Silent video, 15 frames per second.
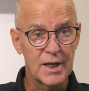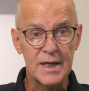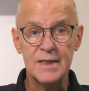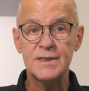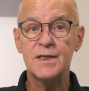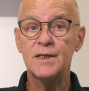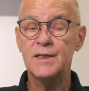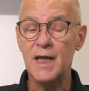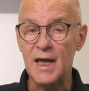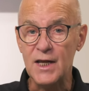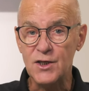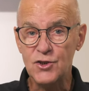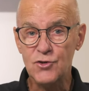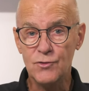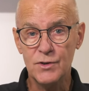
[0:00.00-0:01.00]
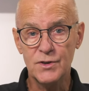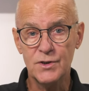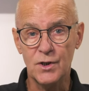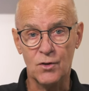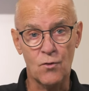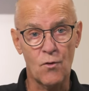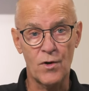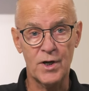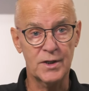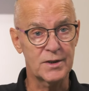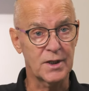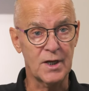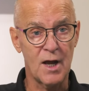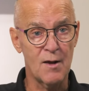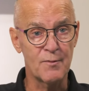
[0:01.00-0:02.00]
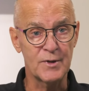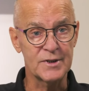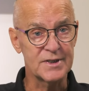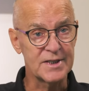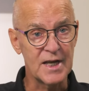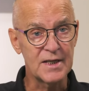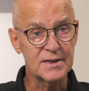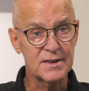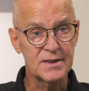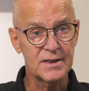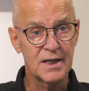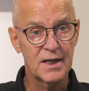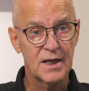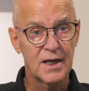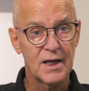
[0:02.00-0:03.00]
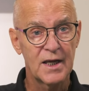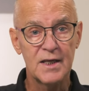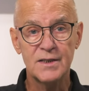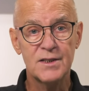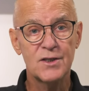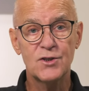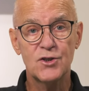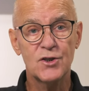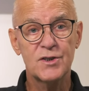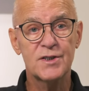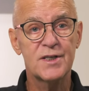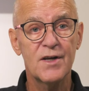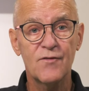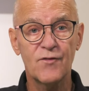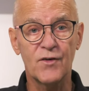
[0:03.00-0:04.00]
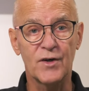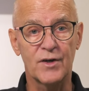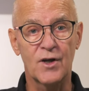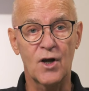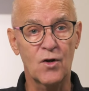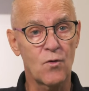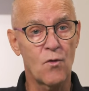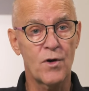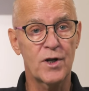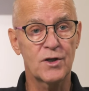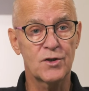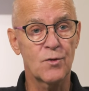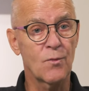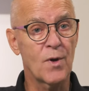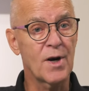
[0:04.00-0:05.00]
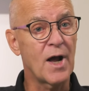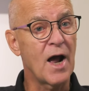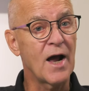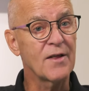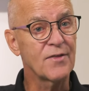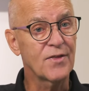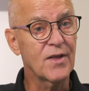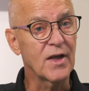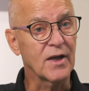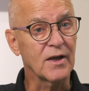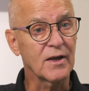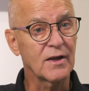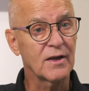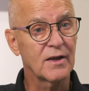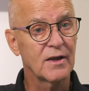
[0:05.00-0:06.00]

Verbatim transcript: Is it dangerous according to common sense? Is it just different according to what I think?